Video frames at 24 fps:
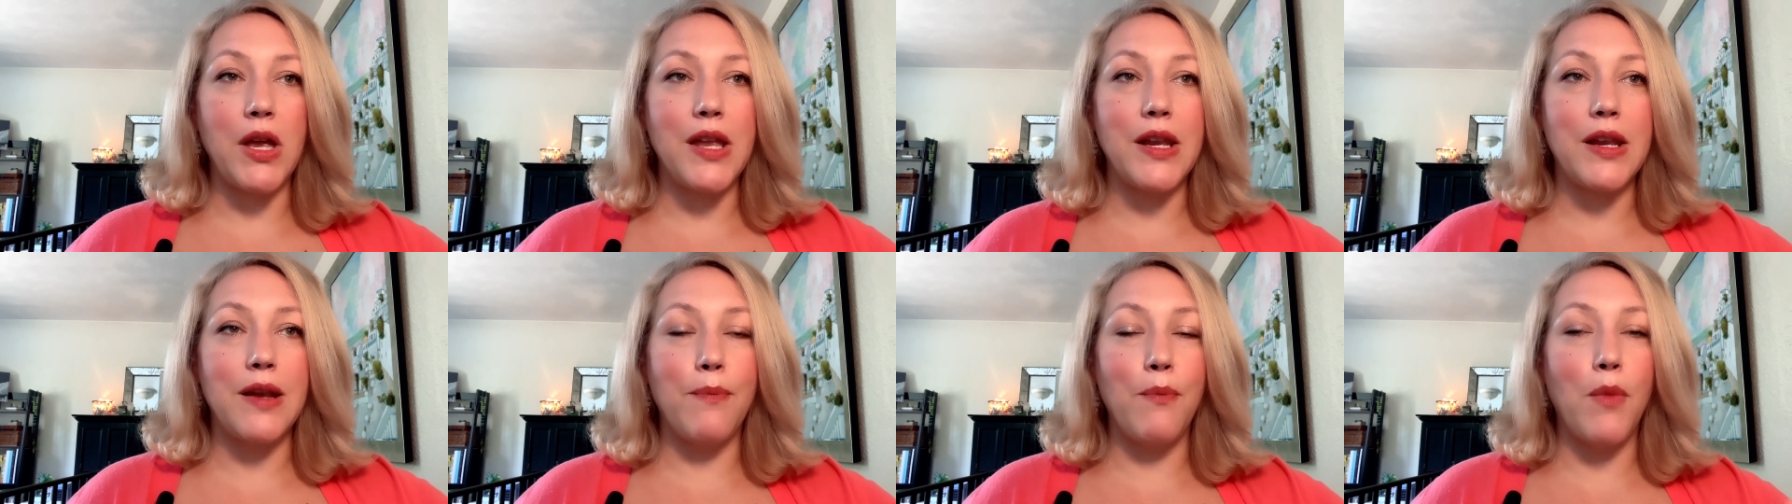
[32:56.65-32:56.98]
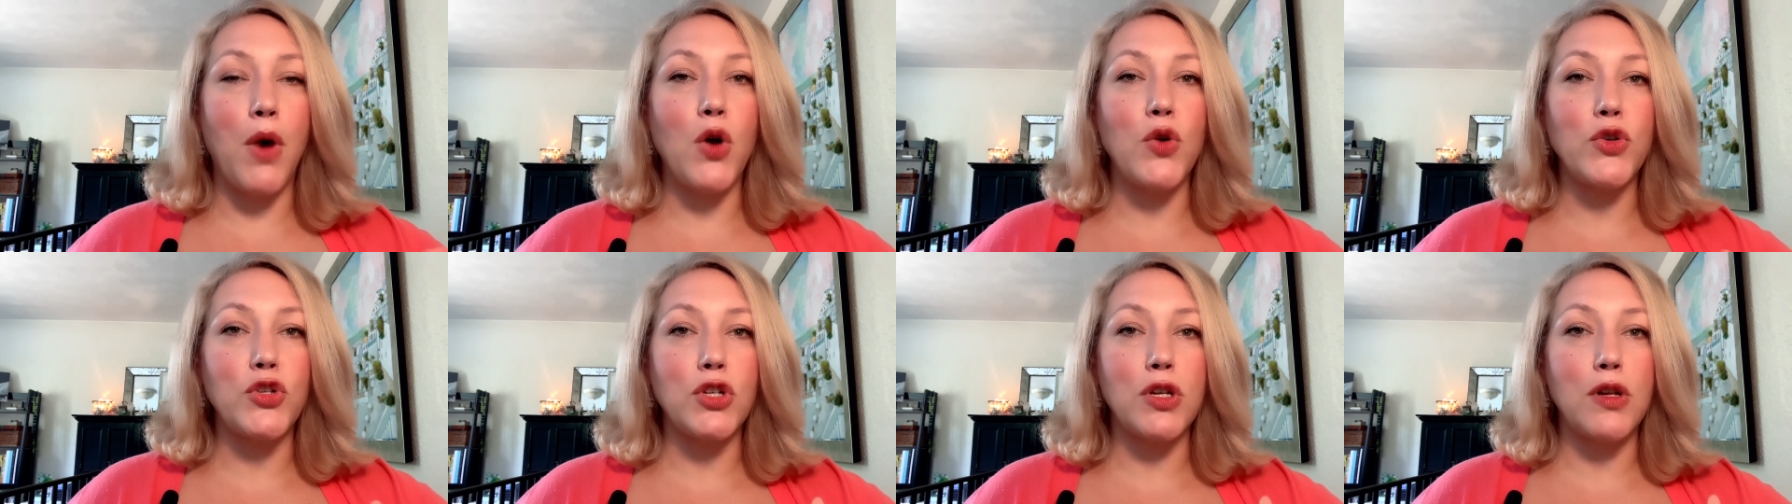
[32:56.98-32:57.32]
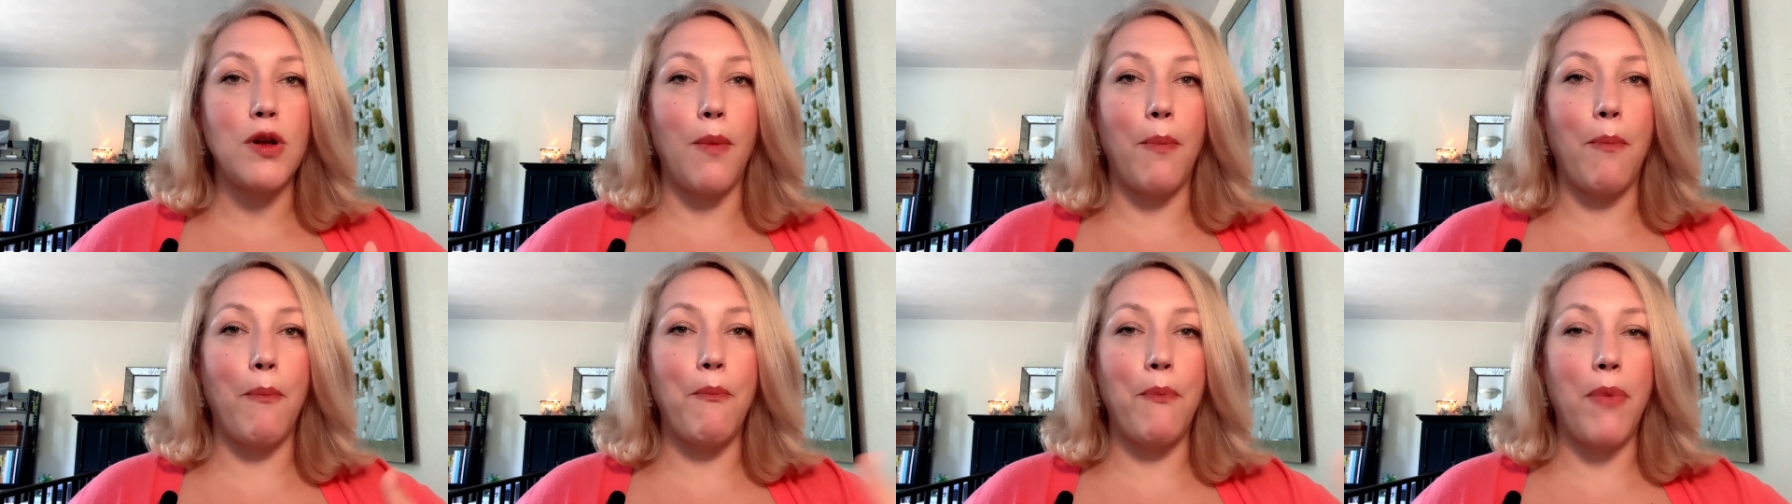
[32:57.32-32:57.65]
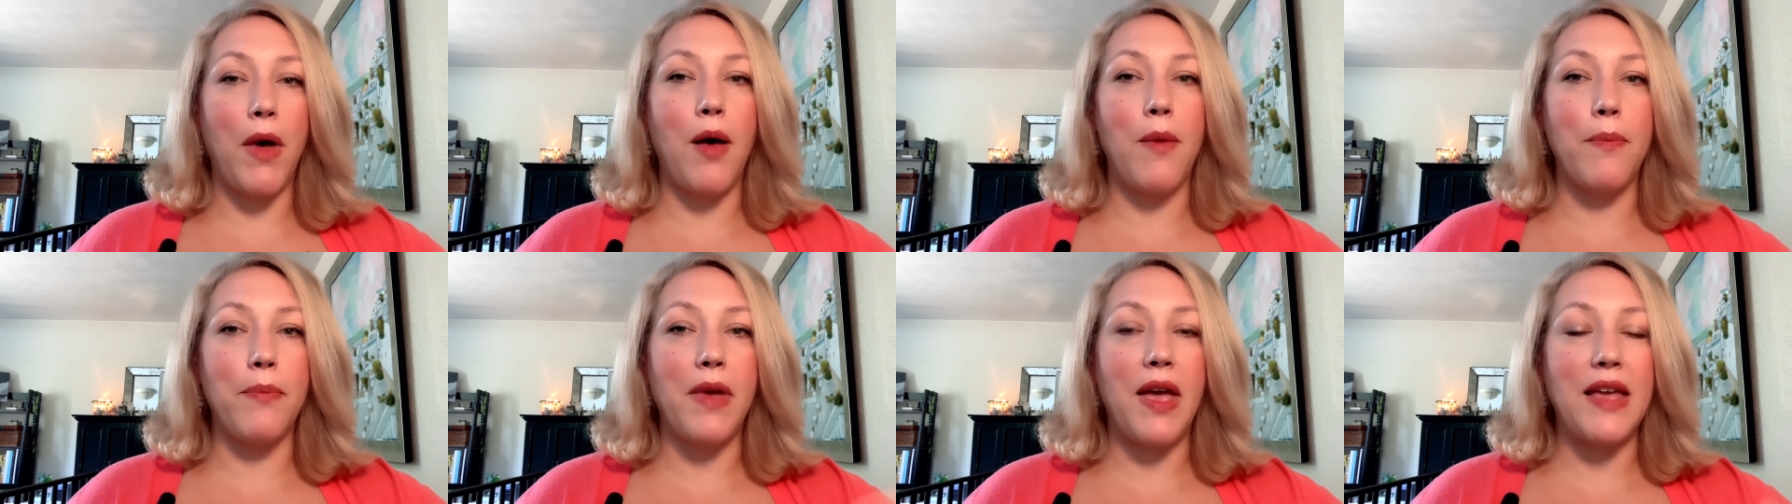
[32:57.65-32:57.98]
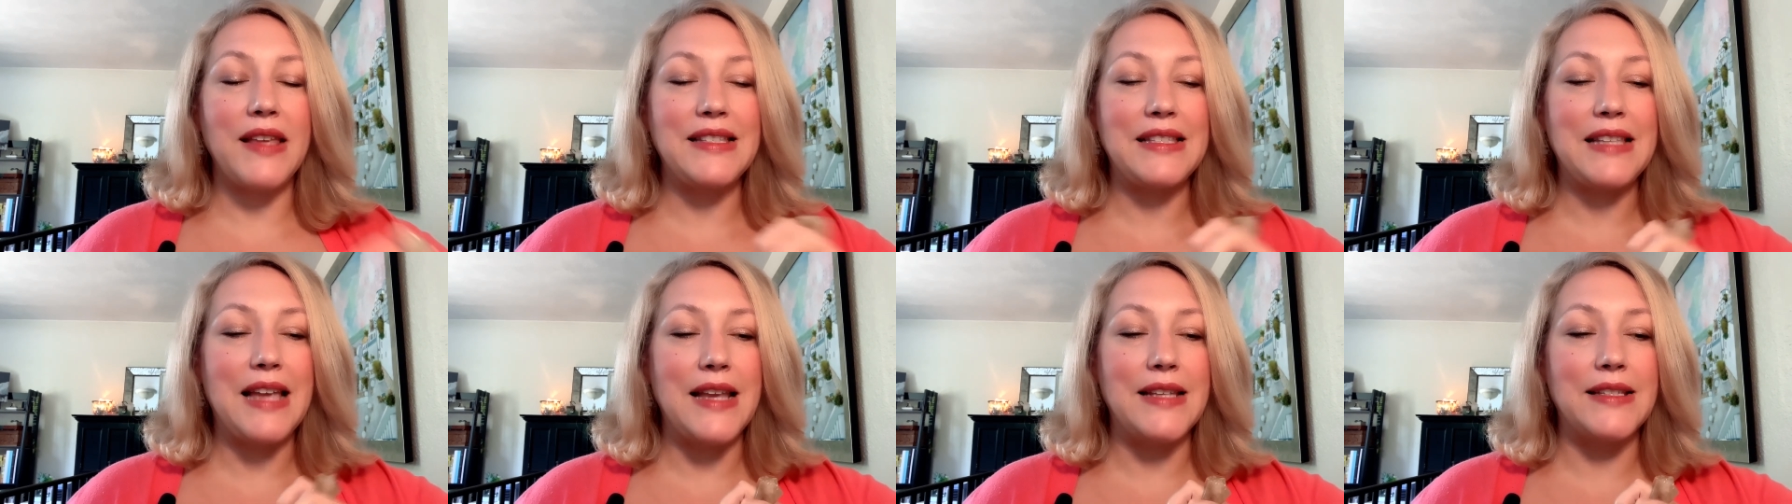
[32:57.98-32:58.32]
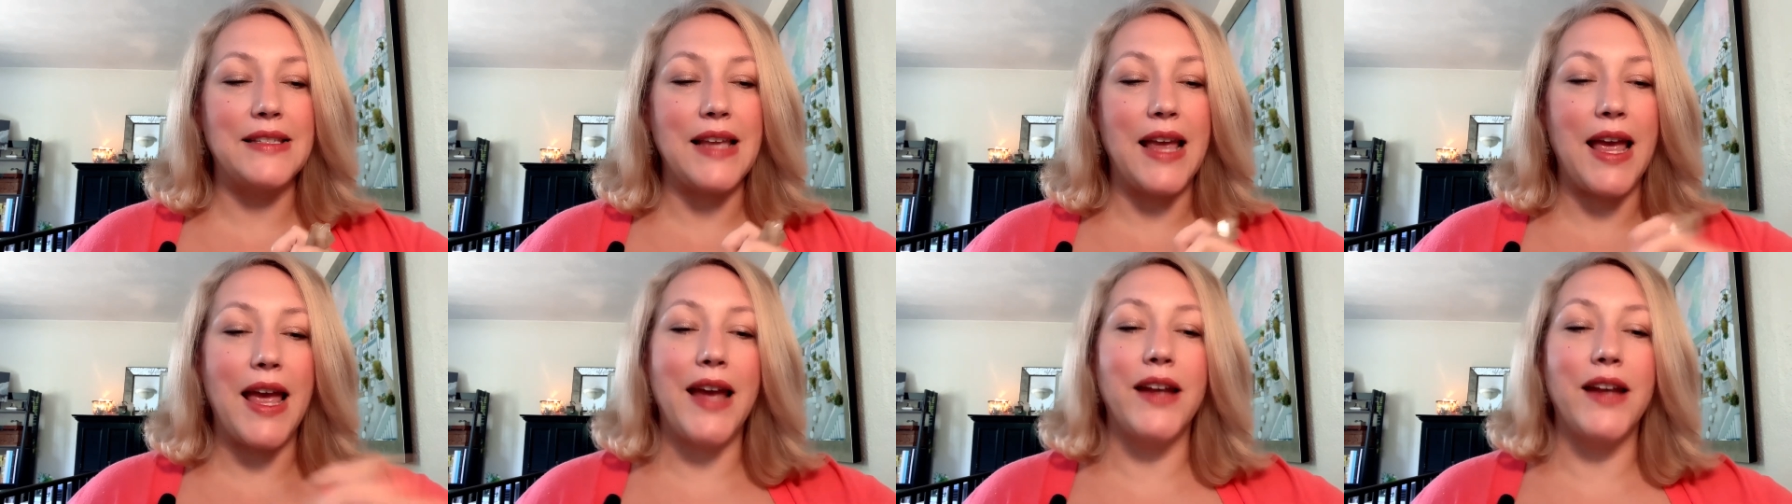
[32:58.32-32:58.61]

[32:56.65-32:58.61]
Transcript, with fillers: An emotional bump sends